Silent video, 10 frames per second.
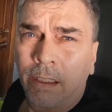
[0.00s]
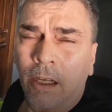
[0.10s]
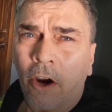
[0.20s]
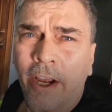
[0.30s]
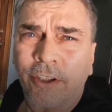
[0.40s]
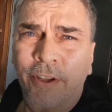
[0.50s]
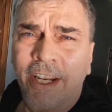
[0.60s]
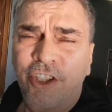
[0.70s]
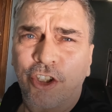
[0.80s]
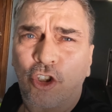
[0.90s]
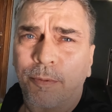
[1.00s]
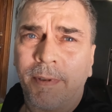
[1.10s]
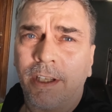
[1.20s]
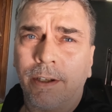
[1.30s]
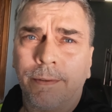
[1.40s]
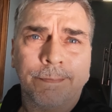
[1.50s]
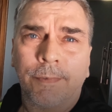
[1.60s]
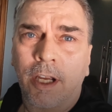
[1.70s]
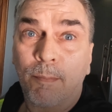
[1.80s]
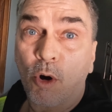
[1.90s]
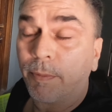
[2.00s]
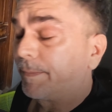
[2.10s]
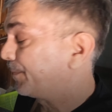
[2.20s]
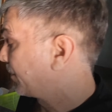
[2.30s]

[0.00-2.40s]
All right, so that just took me a moment.